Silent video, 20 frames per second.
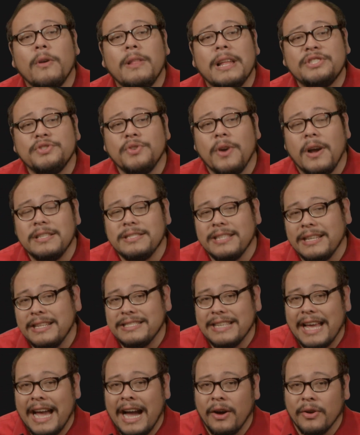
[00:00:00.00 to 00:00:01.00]
electrons in
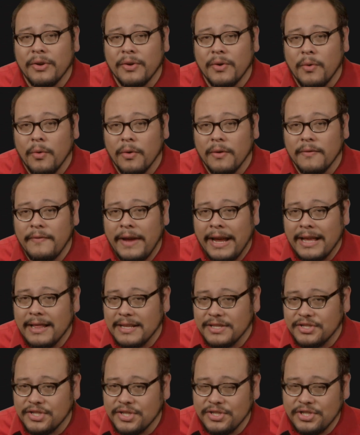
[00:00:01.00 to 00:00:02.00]
its outer or
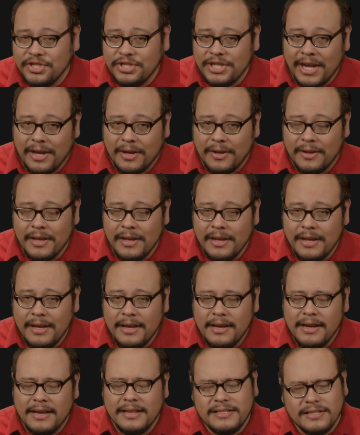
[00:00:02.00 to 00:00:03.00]
valence shell.
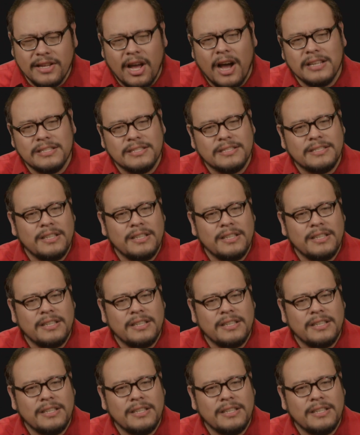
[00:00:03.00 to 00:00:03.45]
This causes